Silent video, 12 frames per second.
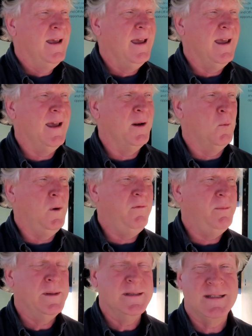And
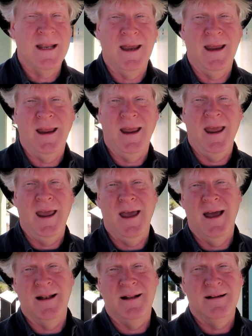we've been staying
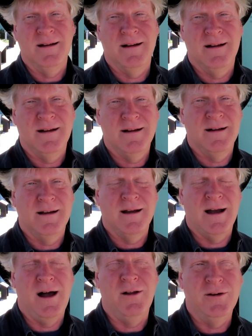at
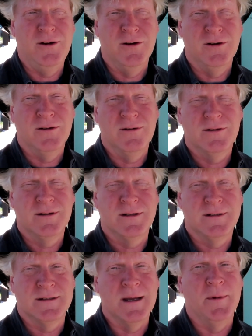Collier
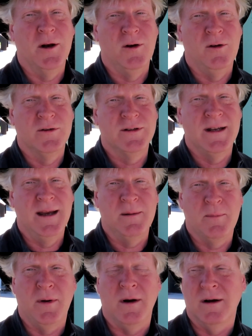Seminole
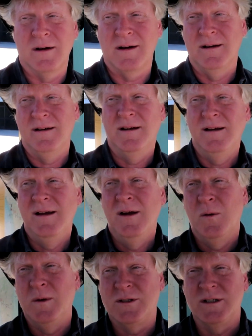State Park,
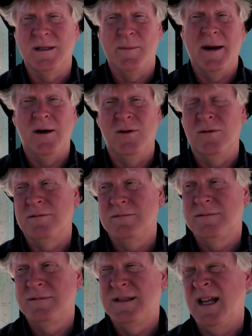which is about
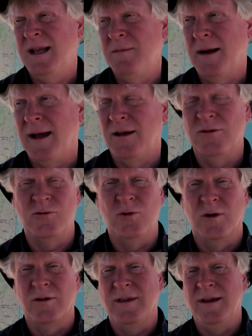10 miles
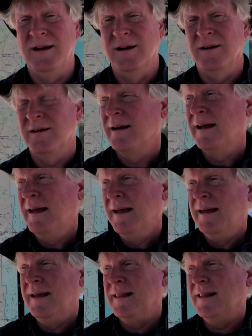north of here.
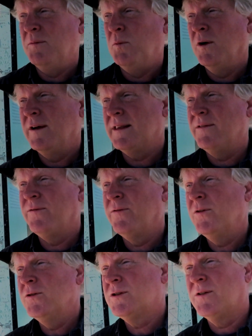And we're at the
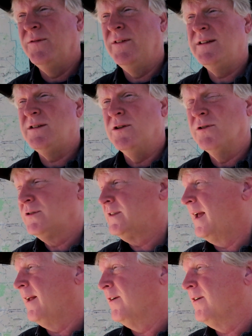first visitor
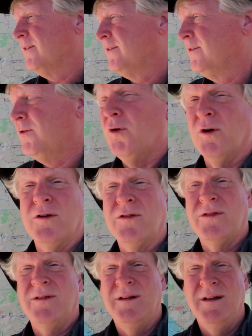center north